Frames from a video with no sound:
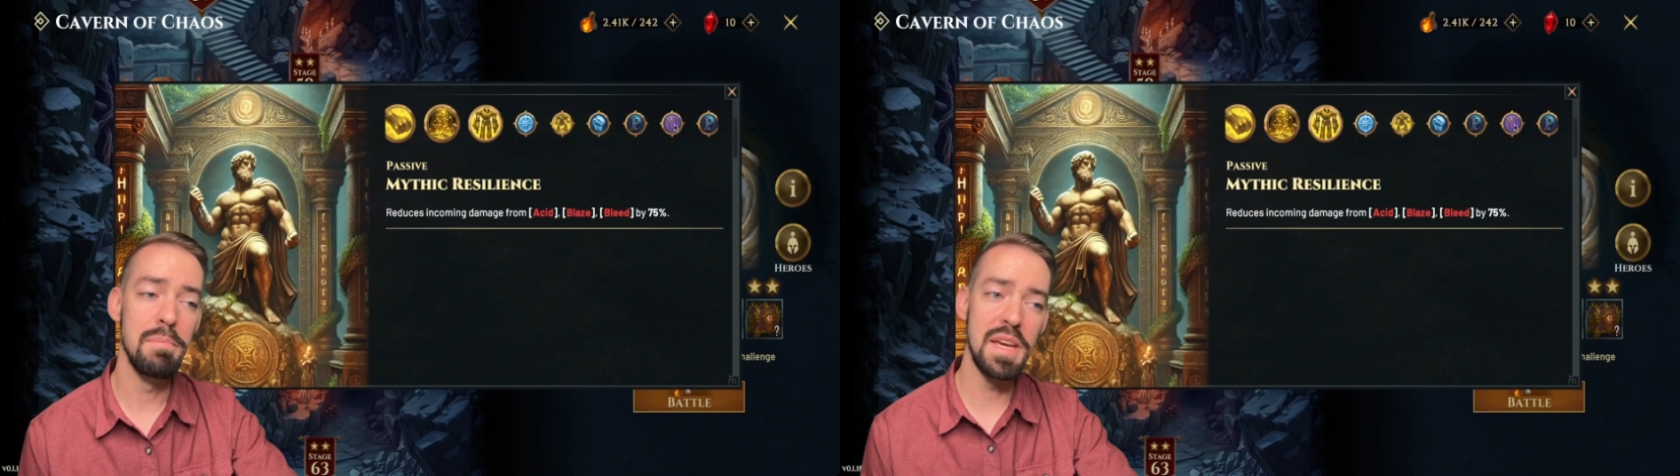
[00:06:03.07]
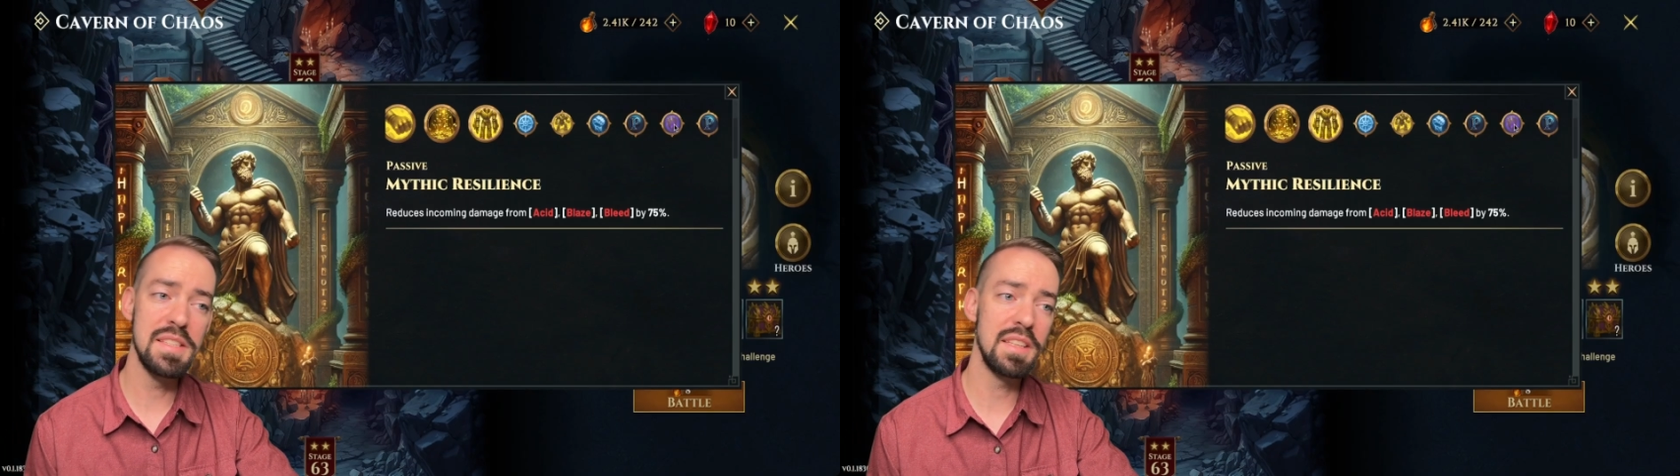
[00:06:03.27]

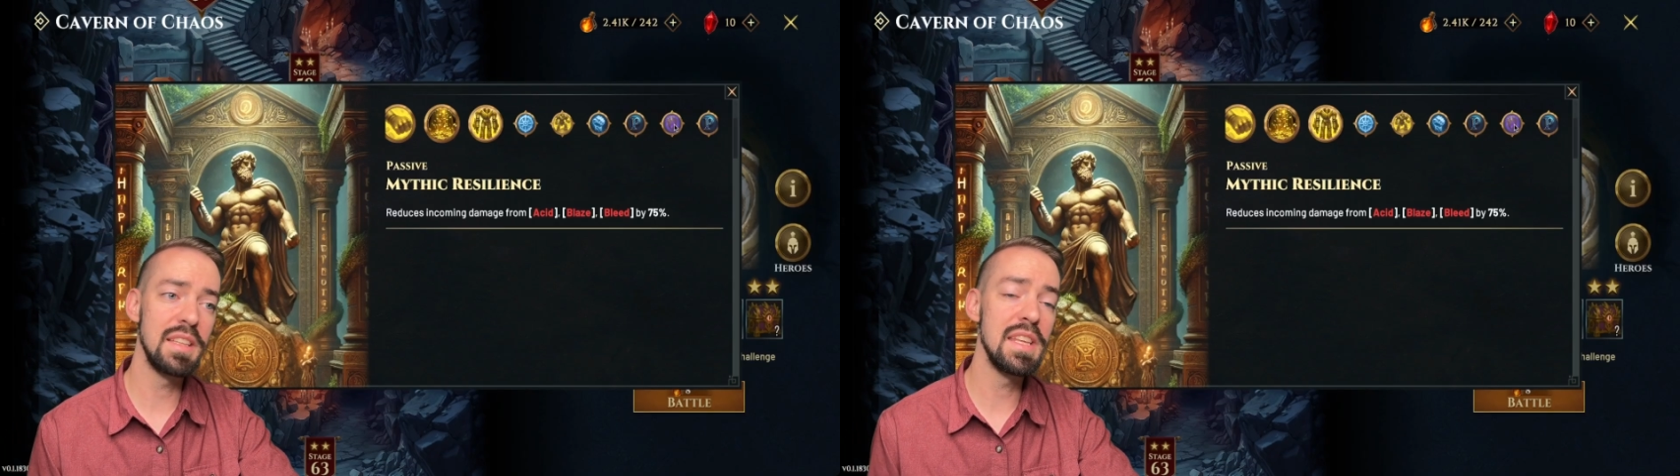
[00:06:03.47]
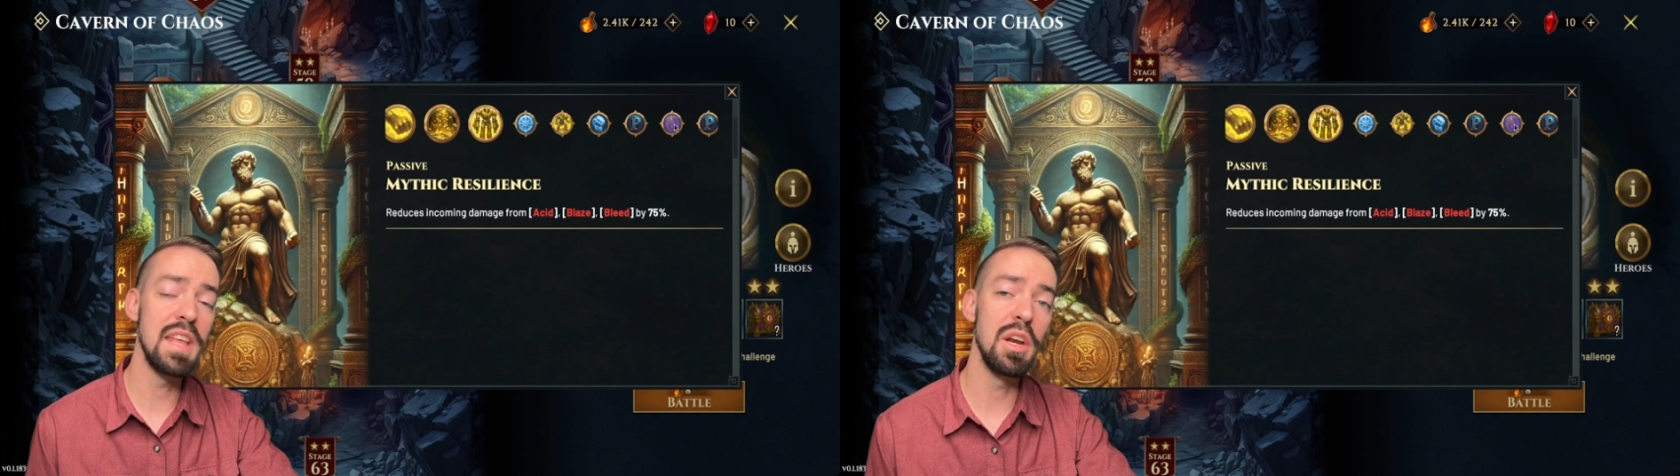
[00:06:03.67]

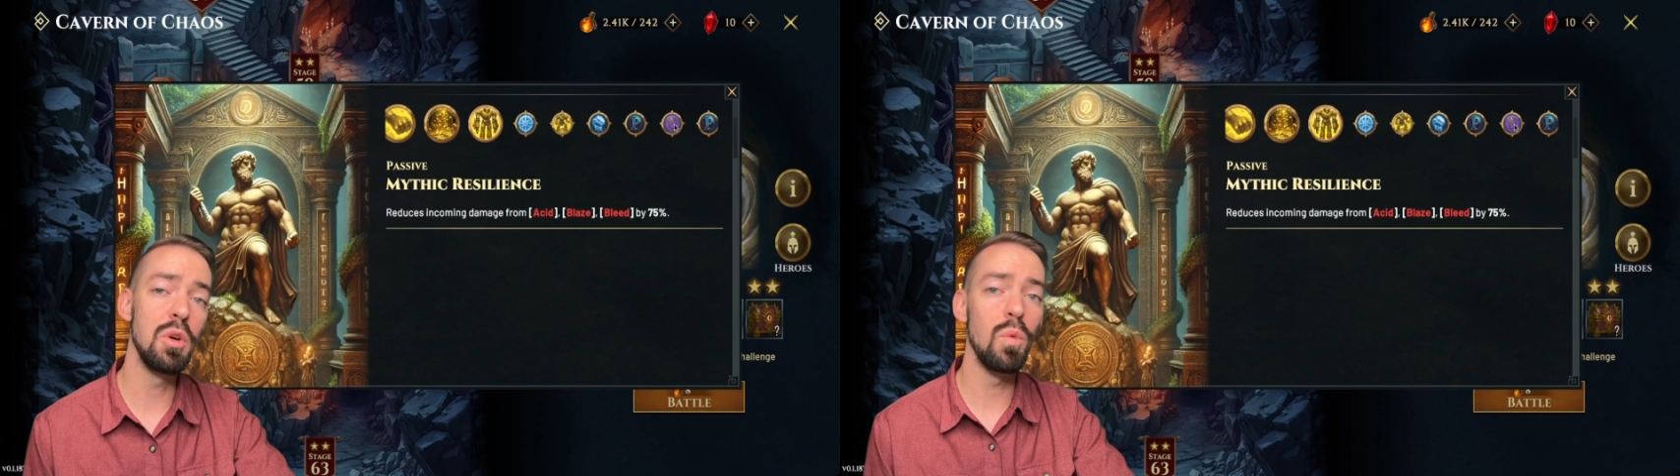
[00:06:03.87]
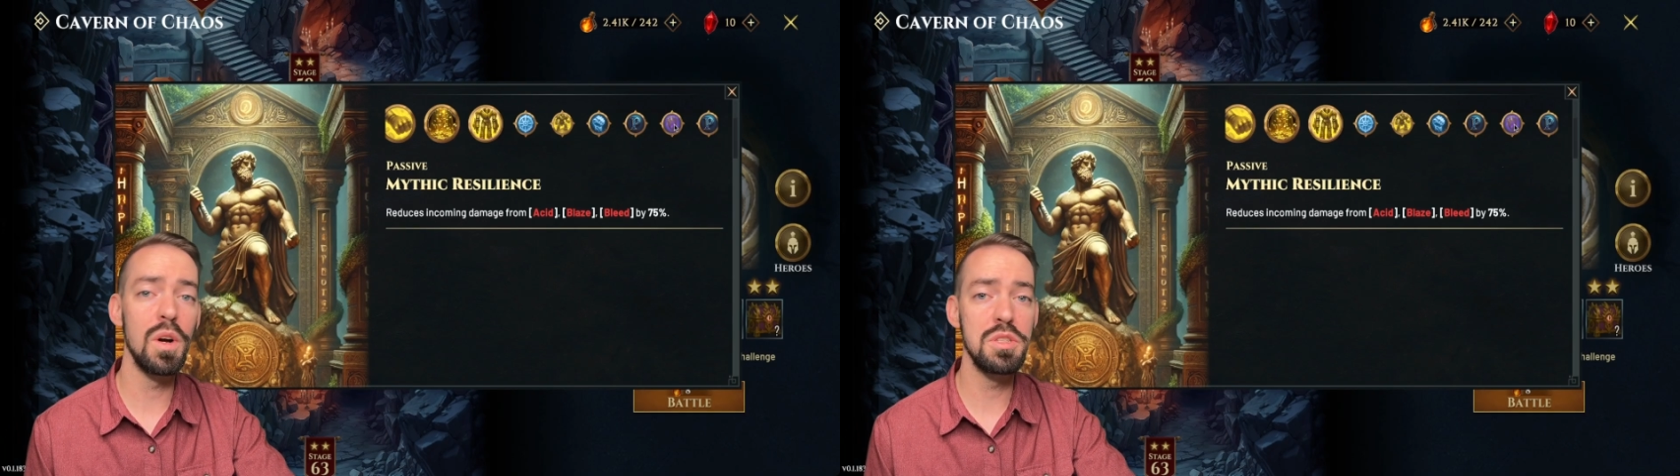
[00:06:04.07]
Basically, they
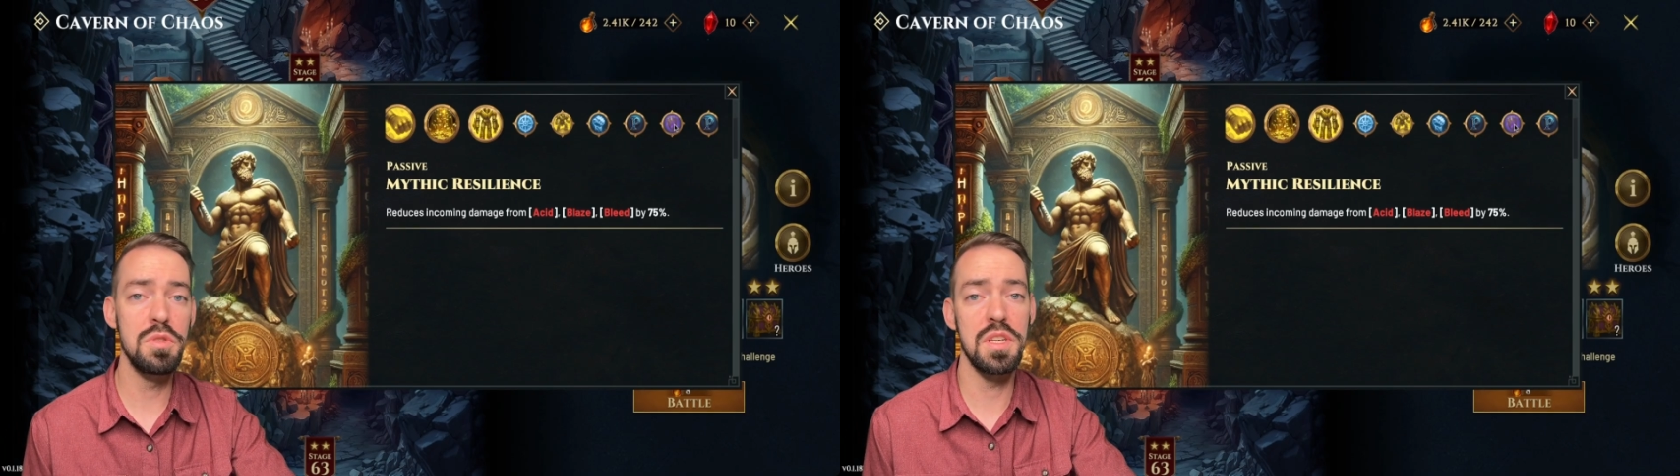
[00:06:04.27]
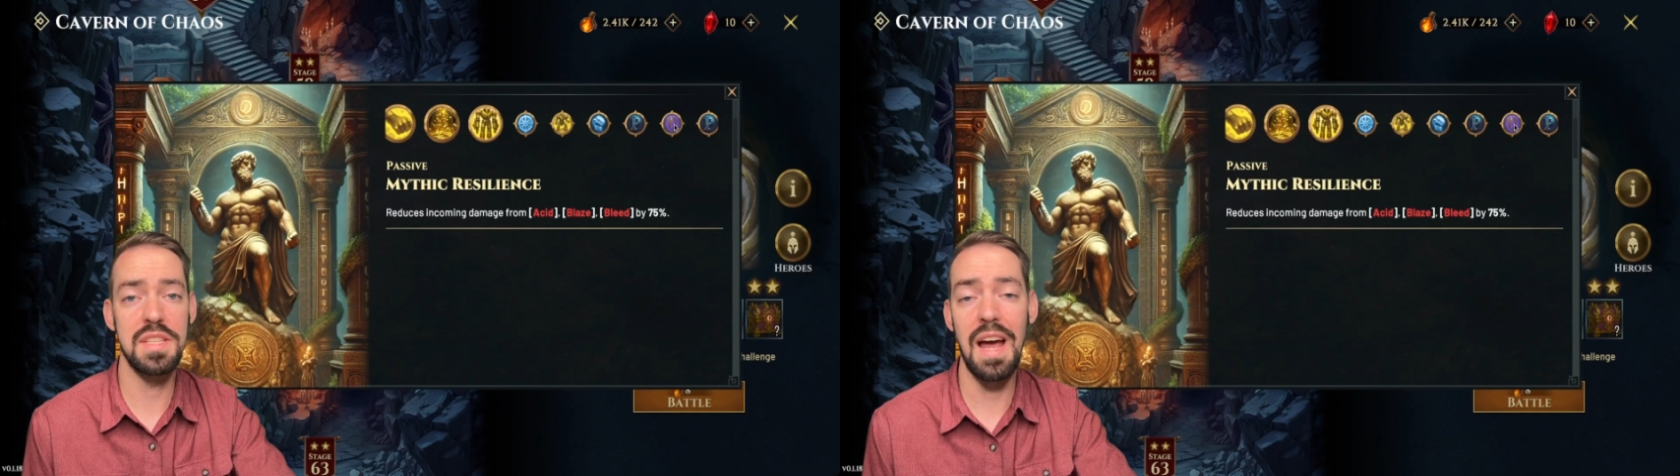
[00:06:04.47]
don't want
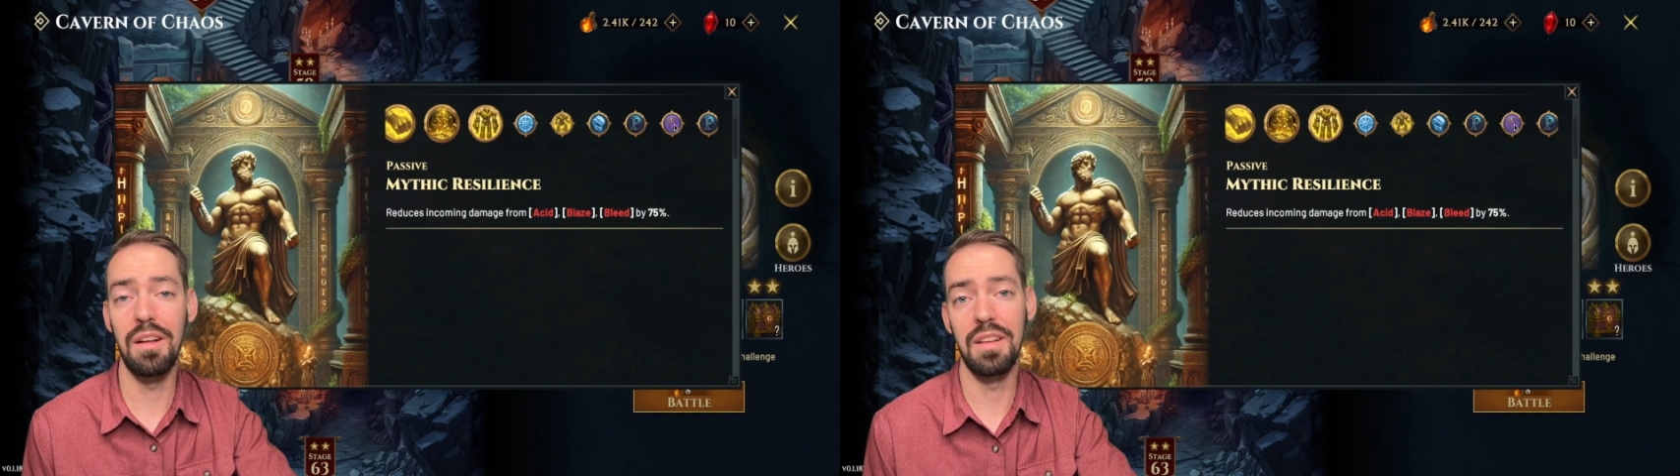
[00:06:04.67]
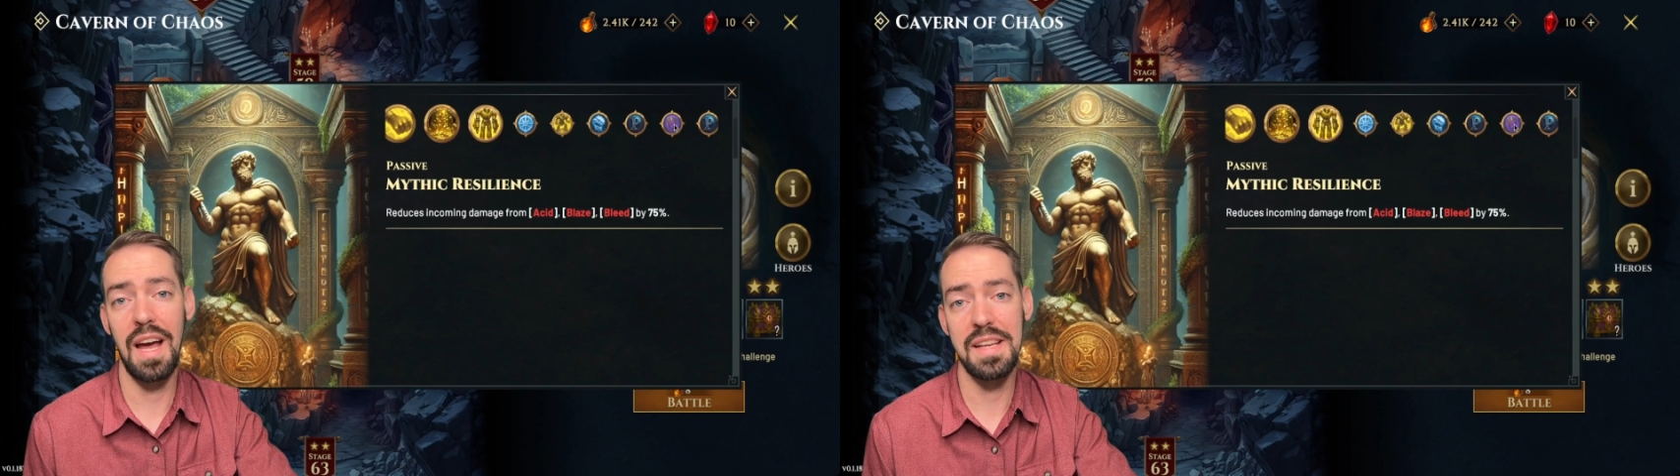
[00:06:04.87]
you just
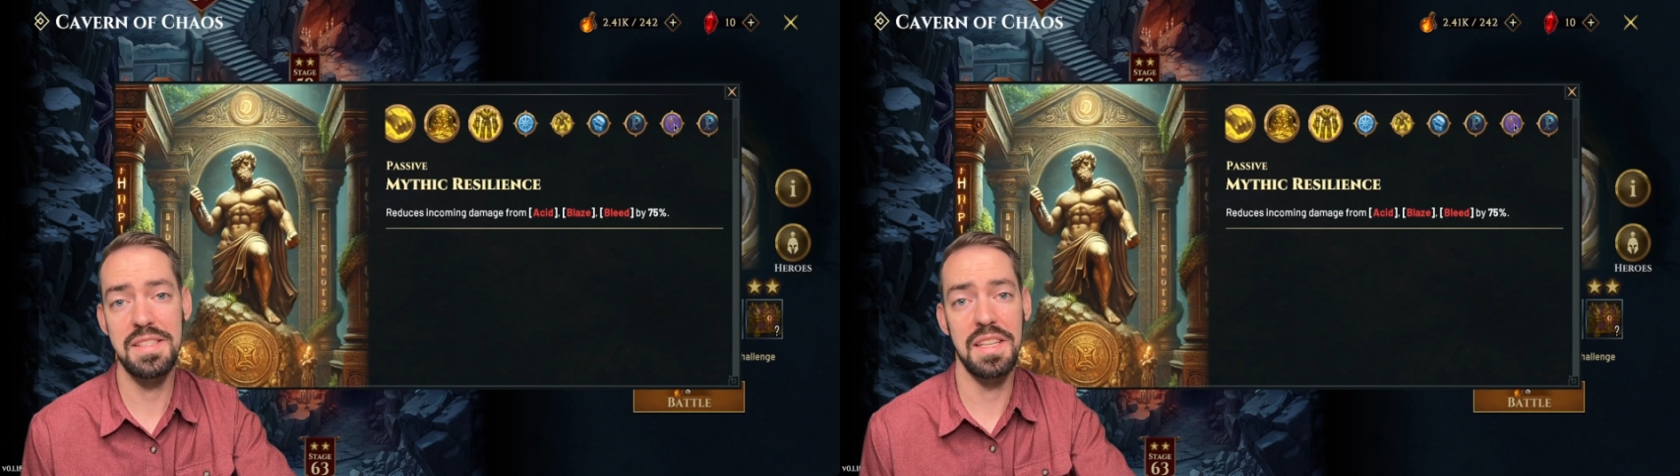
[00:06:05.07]
outlasting